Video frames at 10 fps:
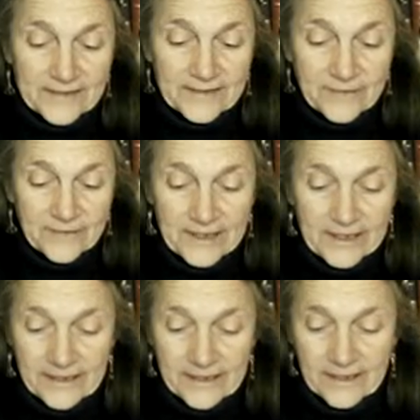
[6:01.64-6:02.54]

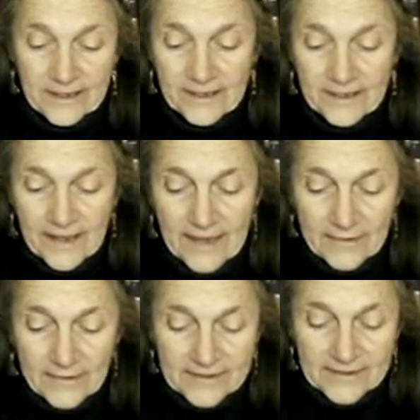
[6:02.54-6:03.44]
greed.
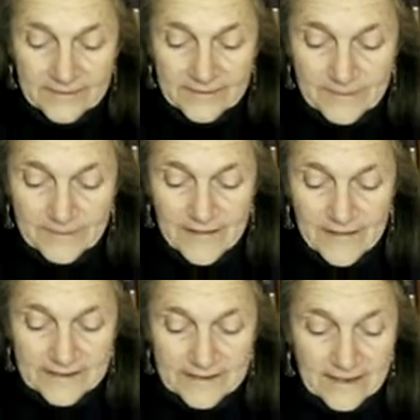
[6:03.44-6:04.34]
Capitalism
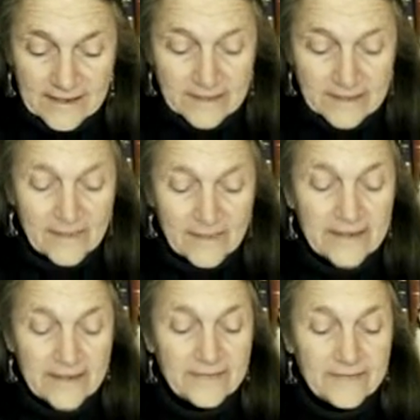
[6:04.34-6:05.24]
depends on a
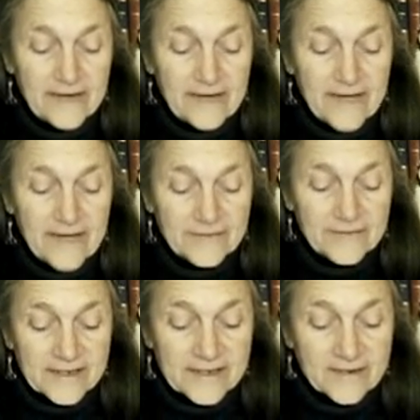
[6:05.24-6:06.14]
competitive and
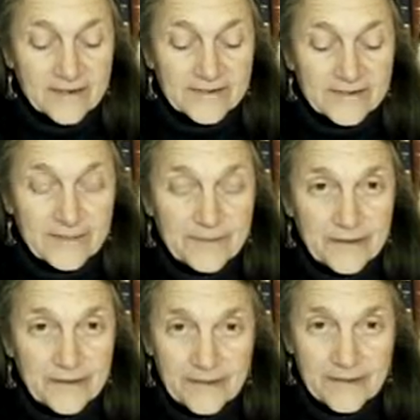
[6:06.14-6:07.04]
adversarial
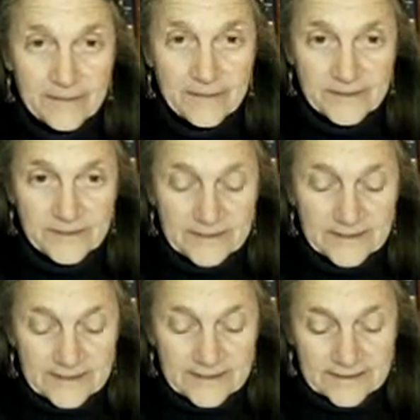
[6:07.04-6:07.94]
spirit between
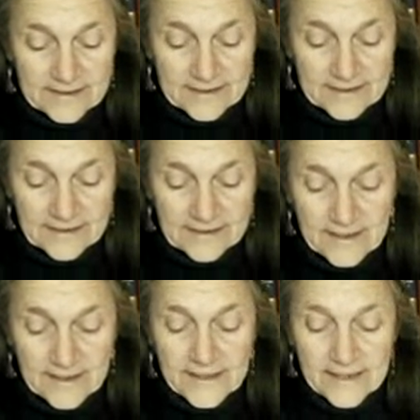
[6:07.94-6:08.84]
citizens.
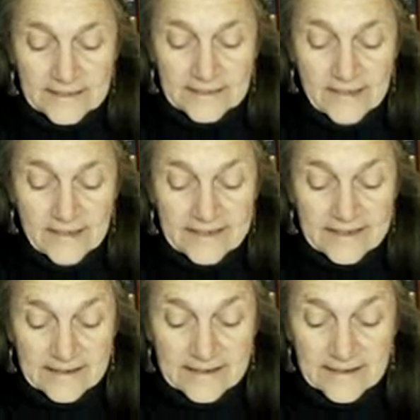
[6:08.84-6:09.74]
It's
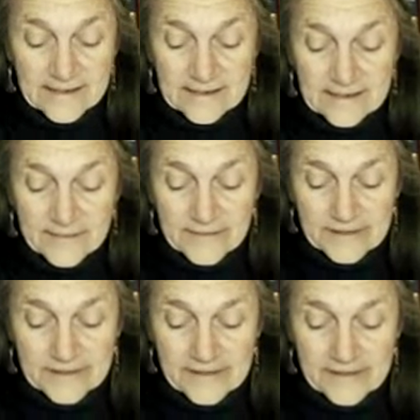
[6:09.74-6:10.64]
based on the
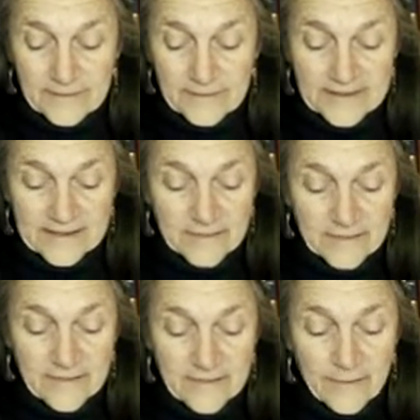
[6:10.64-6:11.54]
assumption that the best way
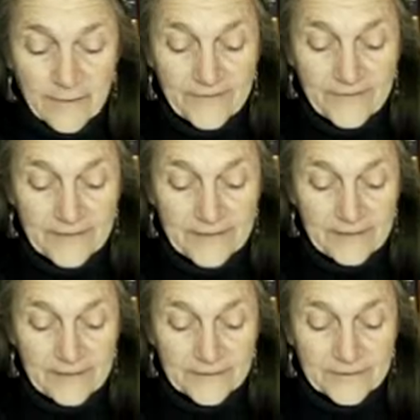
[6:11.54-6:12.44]
to motivate
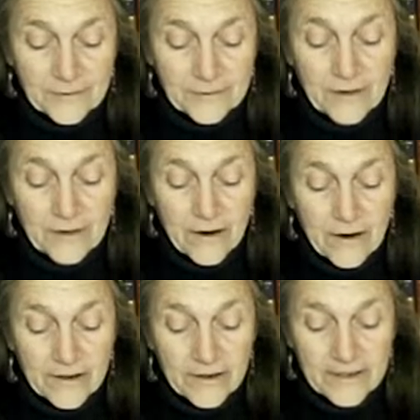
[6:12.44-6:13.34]
people to work
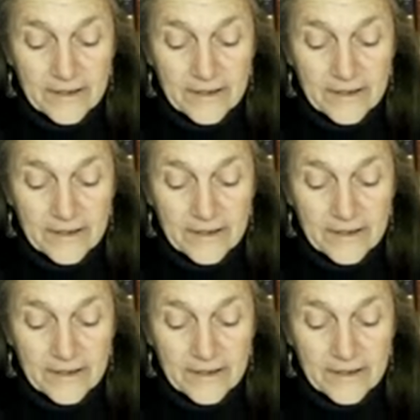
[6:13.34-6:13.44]
hard